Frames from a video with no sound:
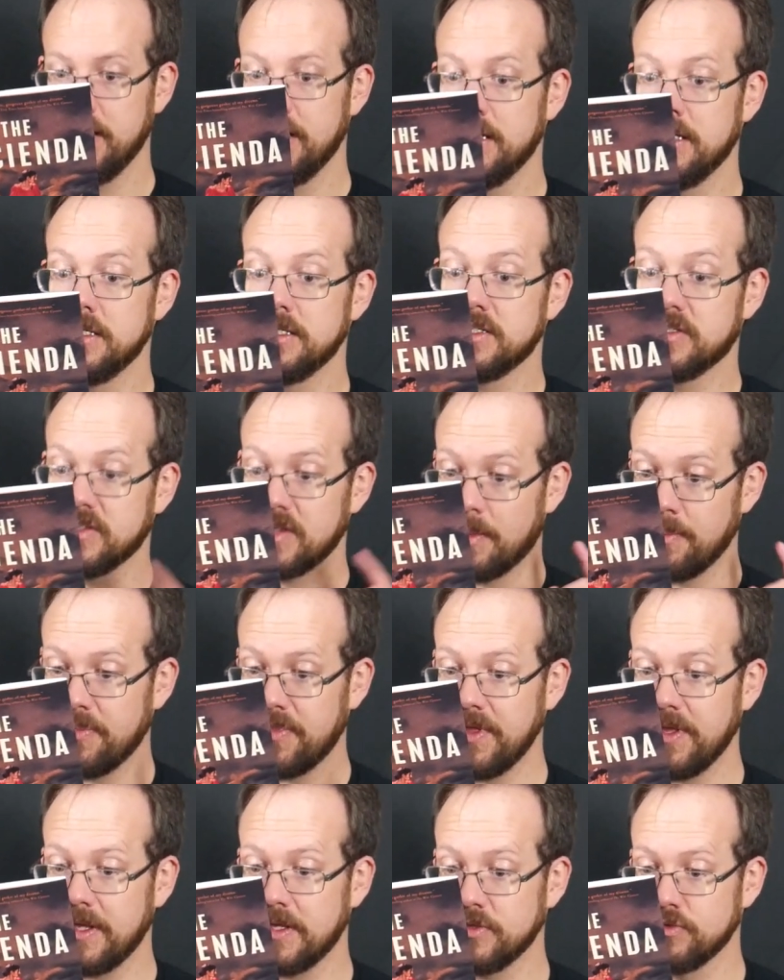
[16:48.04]

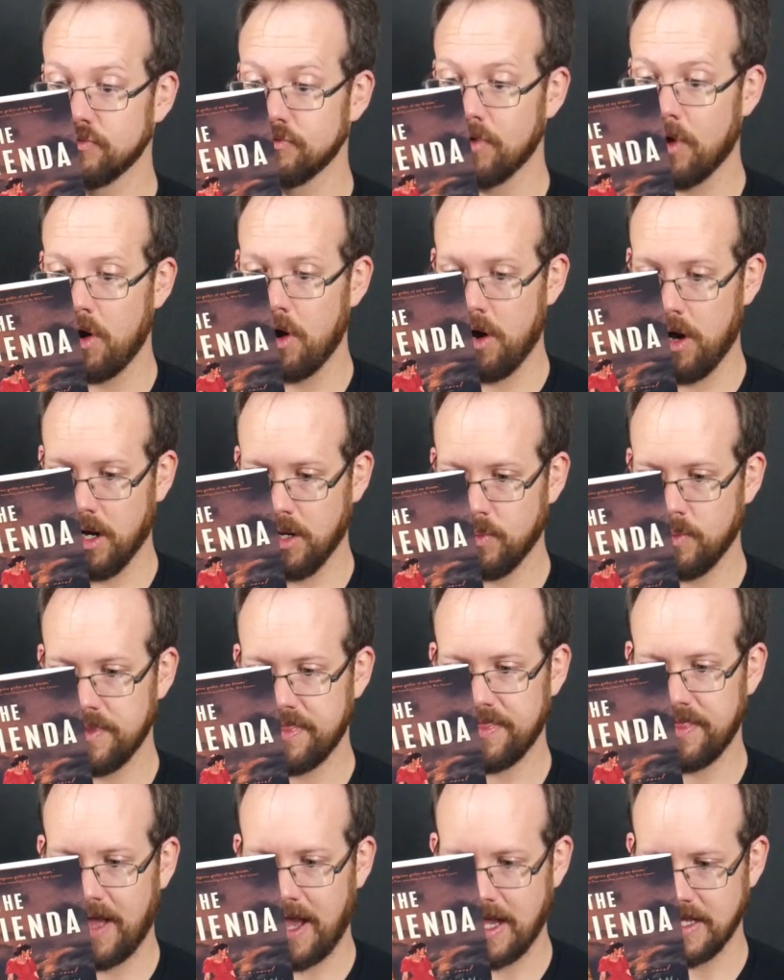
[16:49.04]
Something is wrong
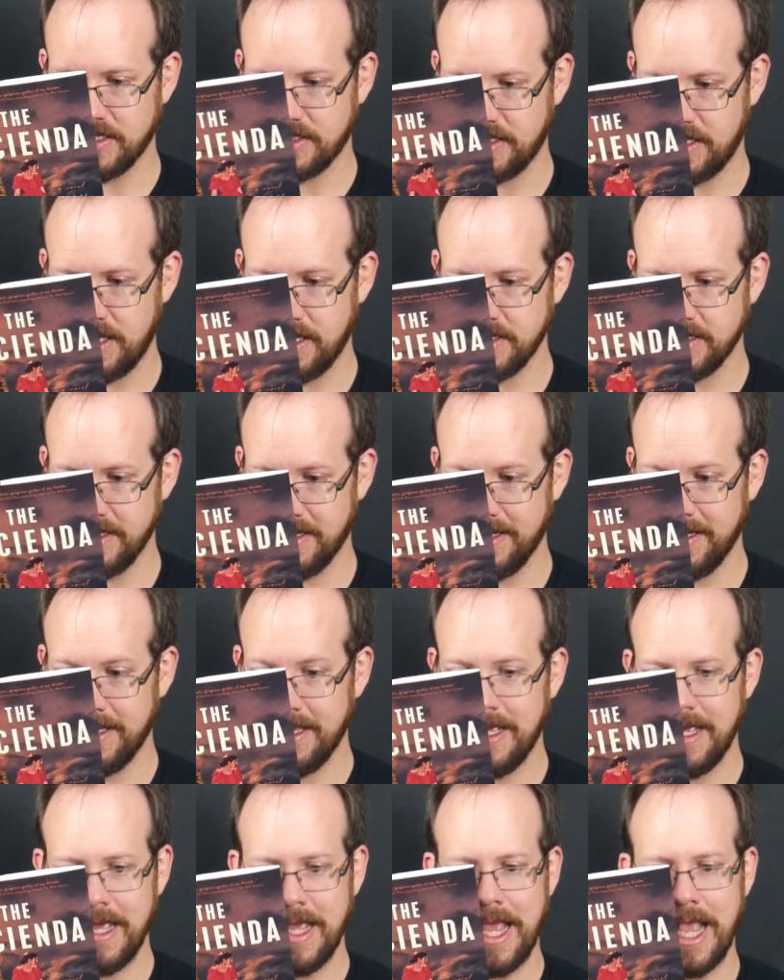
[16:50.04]
with the hacienda,
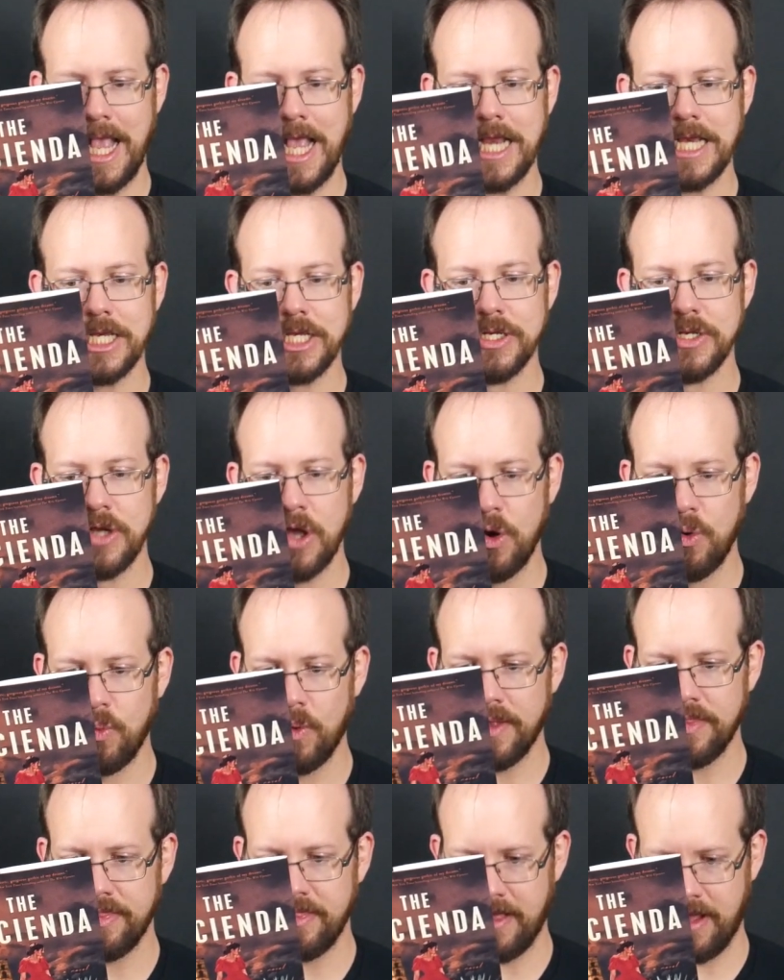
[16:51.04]
and no
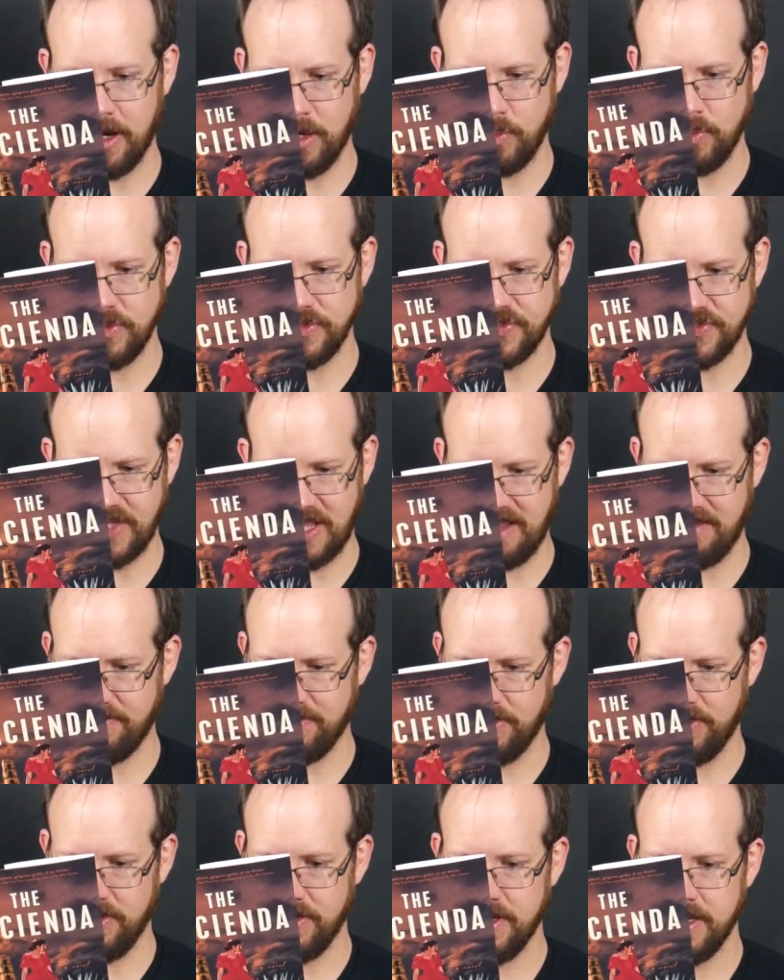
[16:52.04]
one there will save
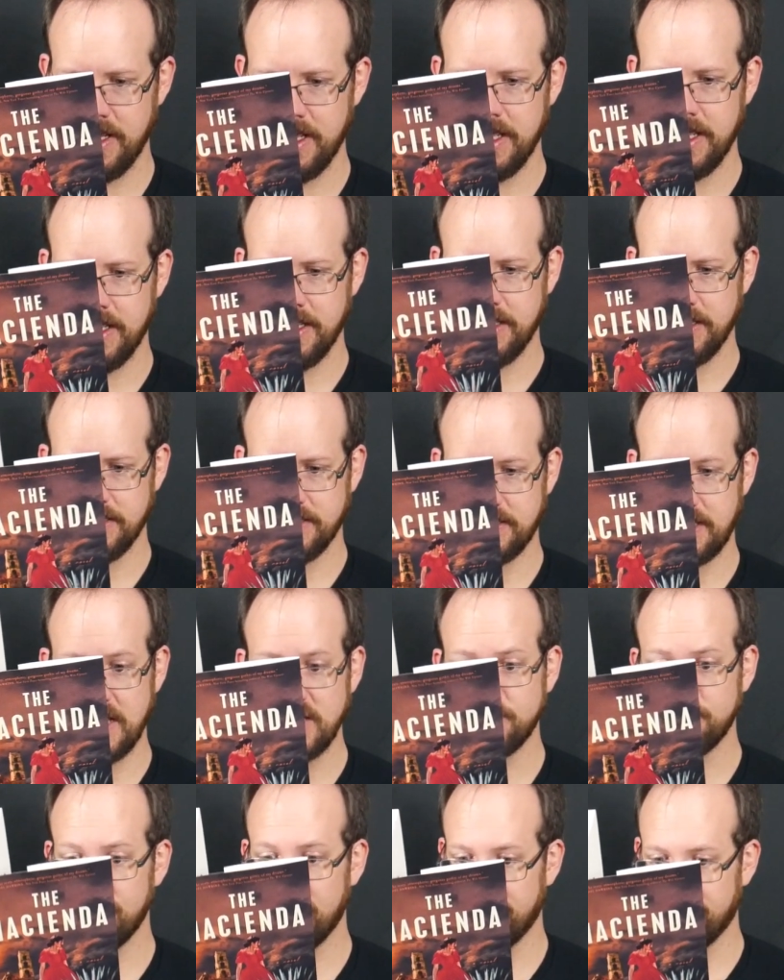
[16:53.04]
her.
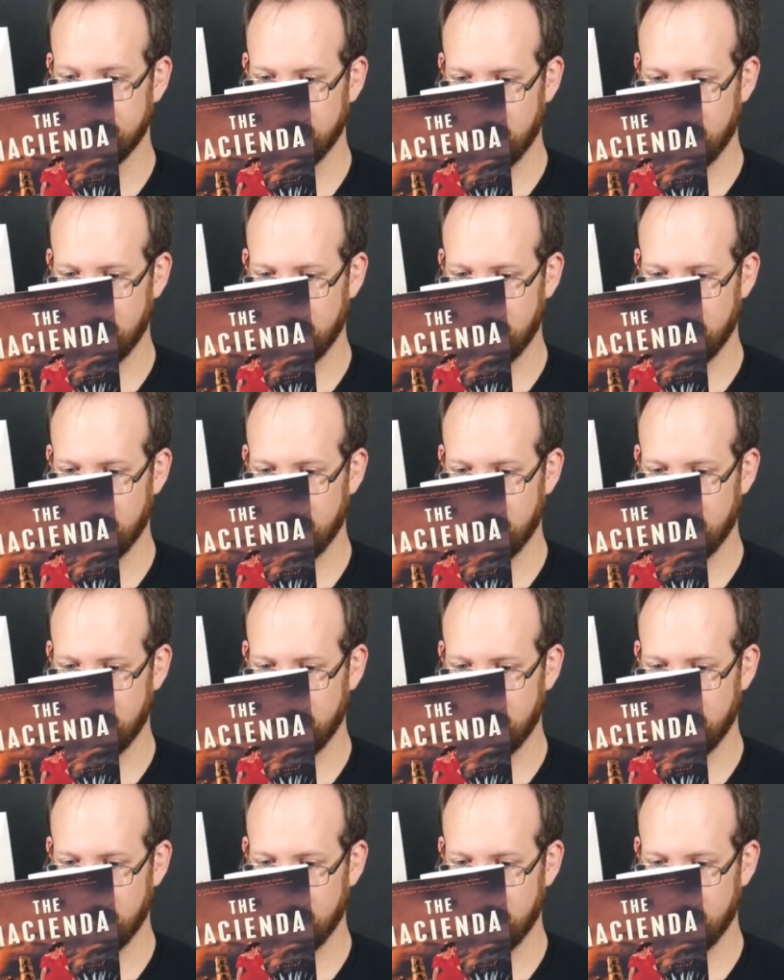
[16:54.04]
Desperate for